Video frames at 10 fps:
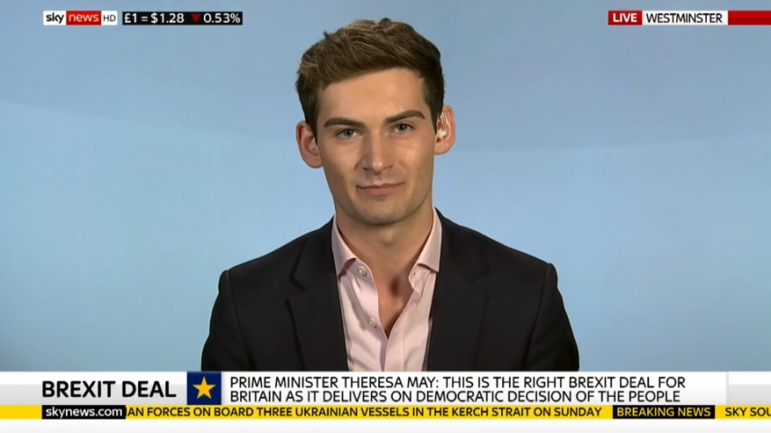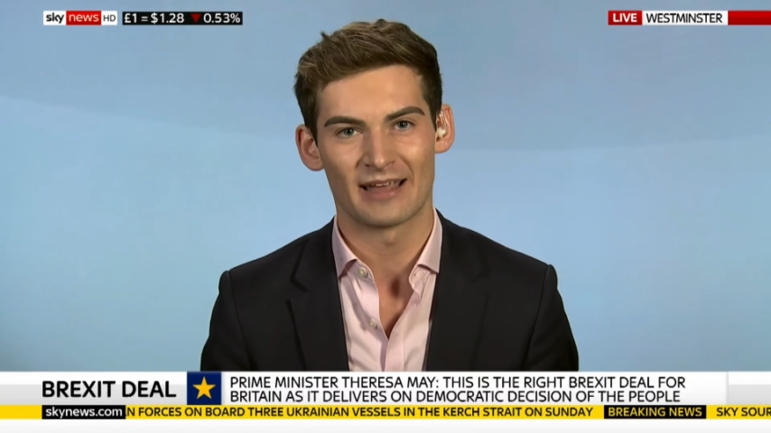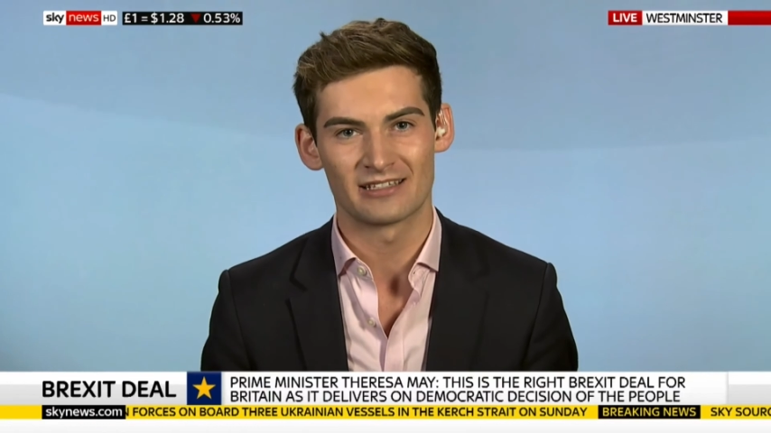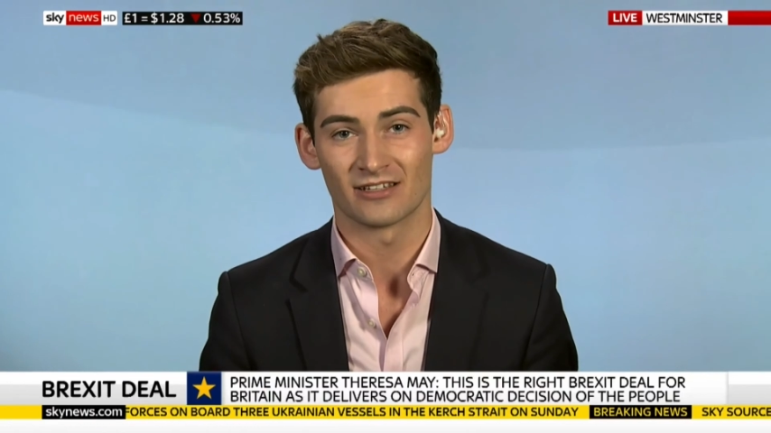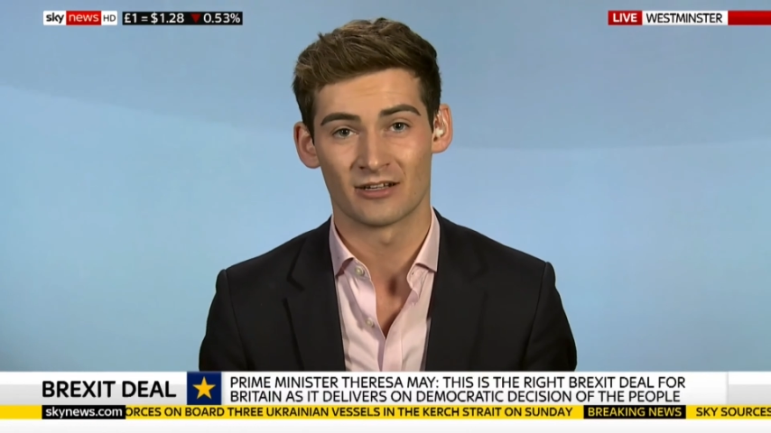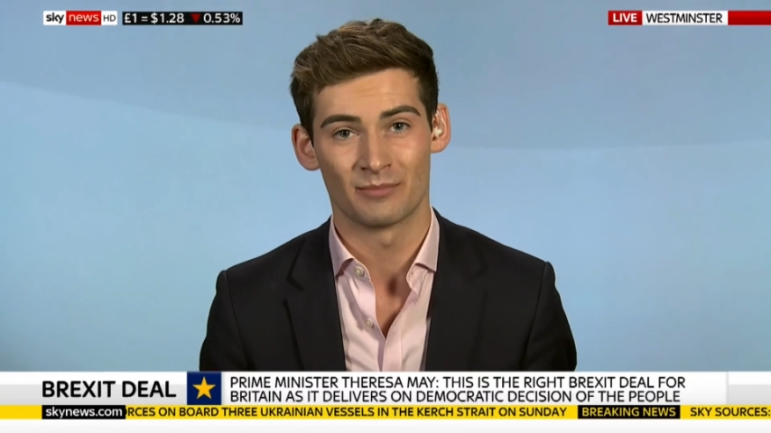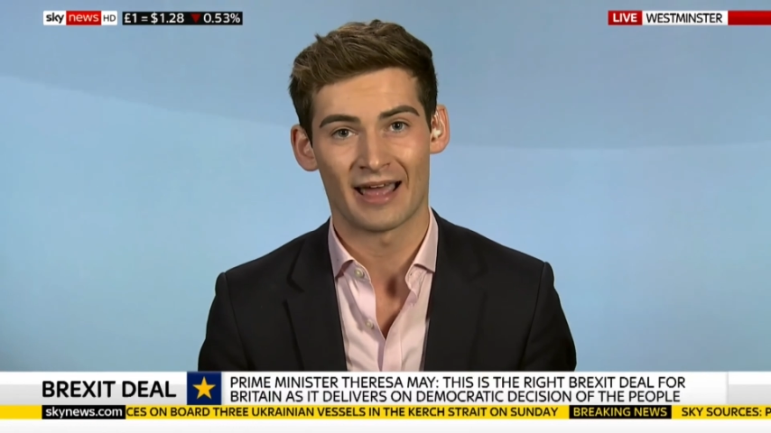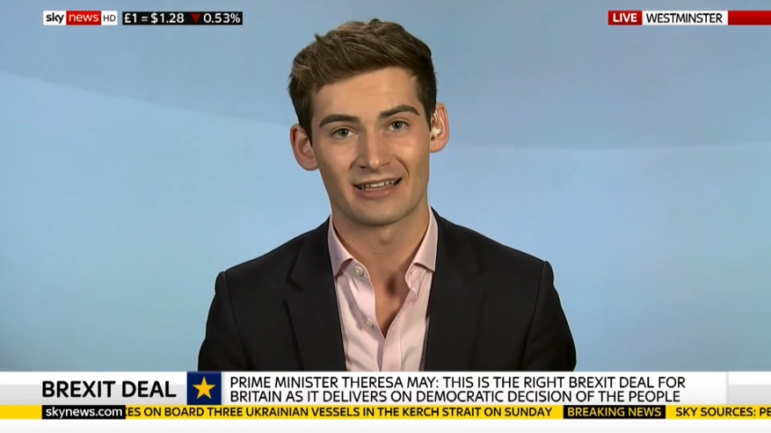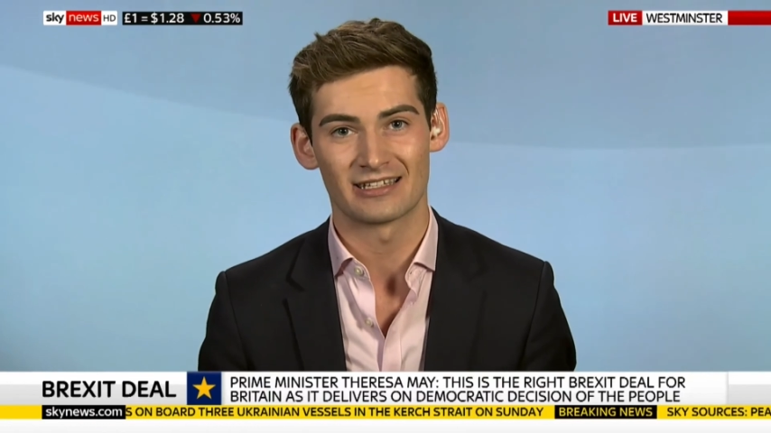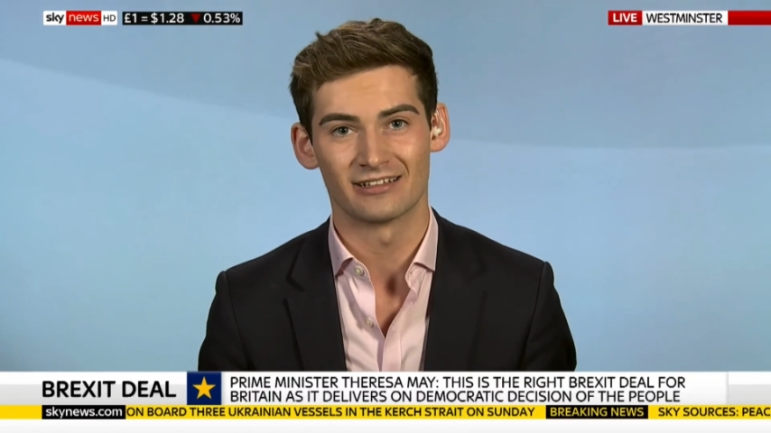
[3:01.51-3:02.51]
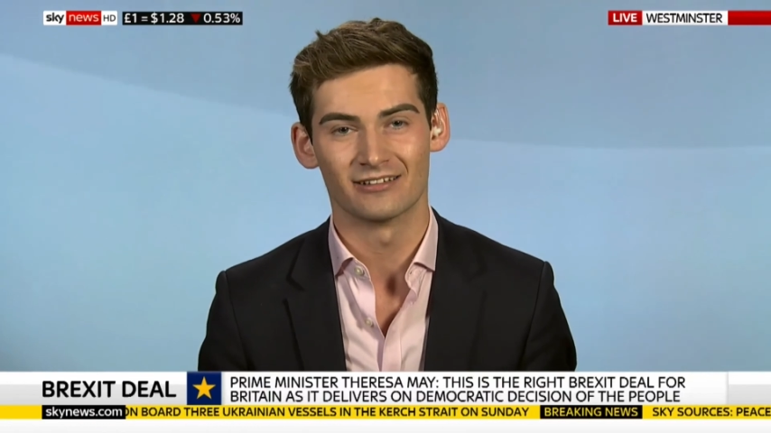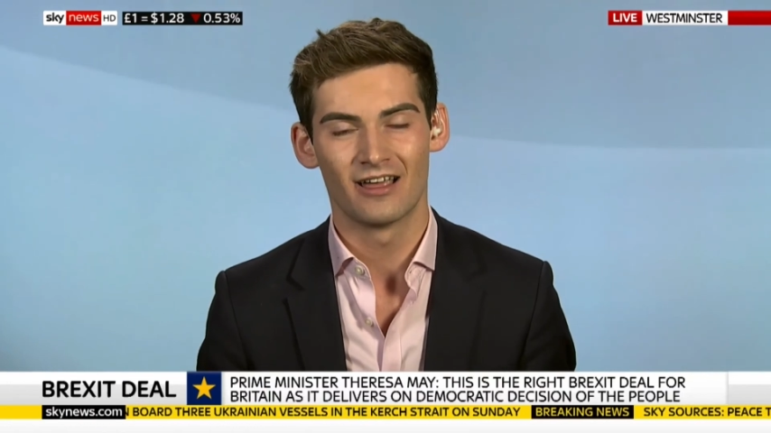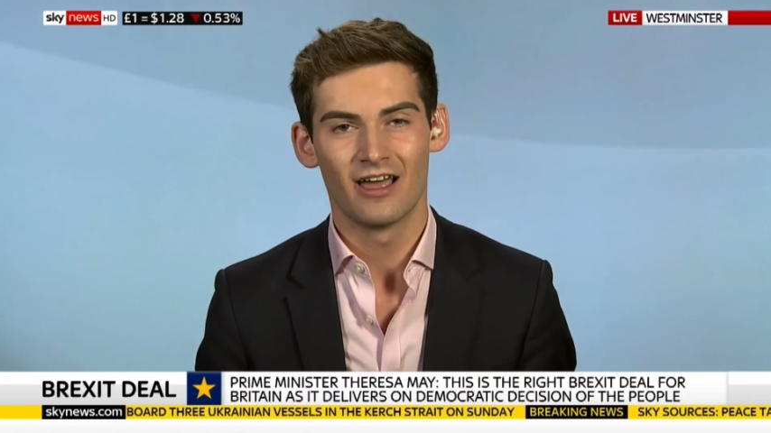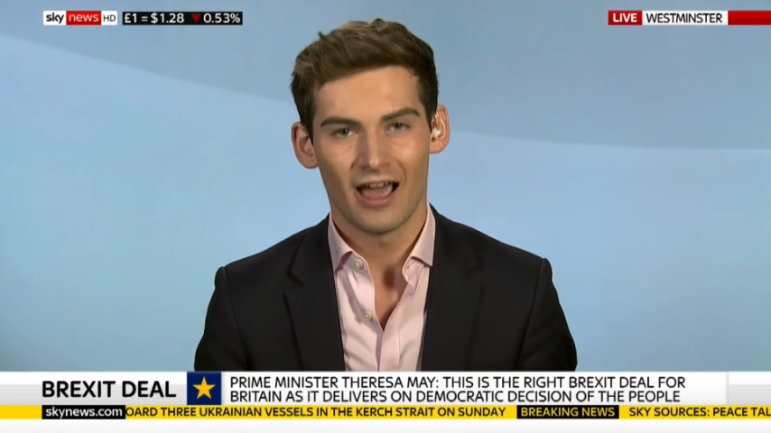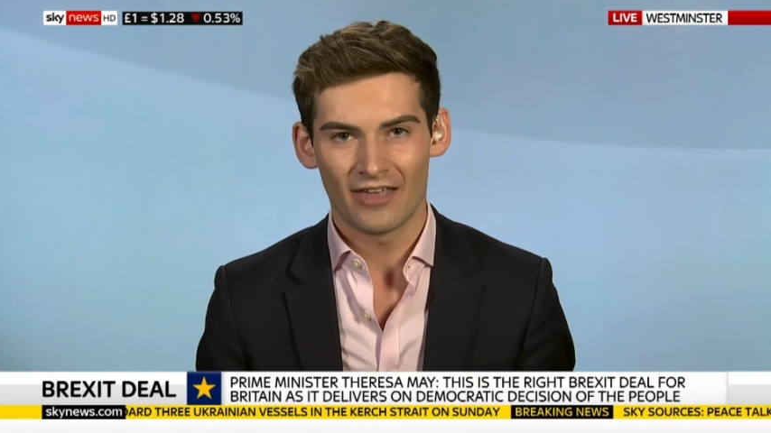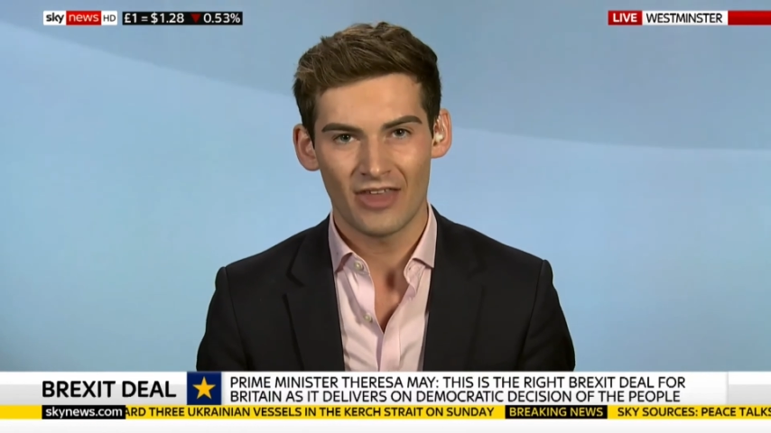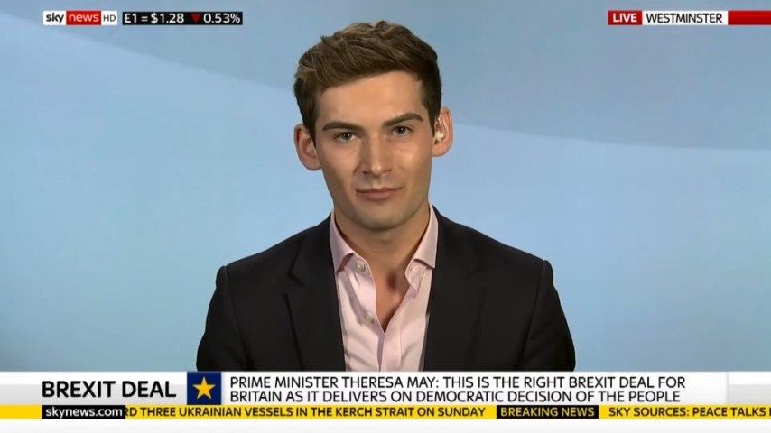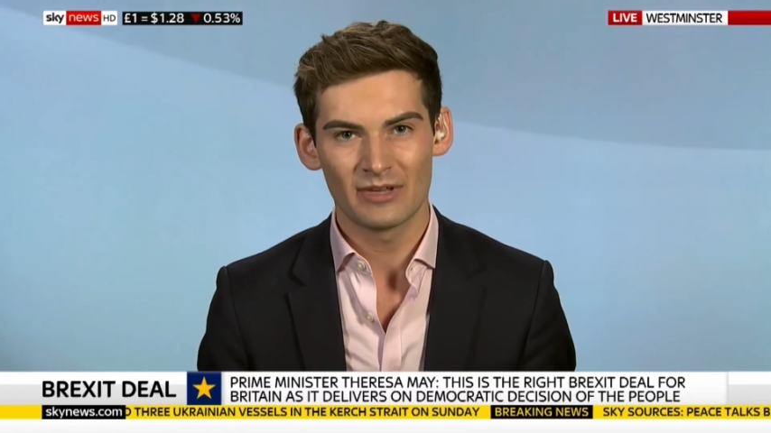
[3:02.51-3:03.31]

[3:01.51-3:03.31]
is better than a bad deal. And that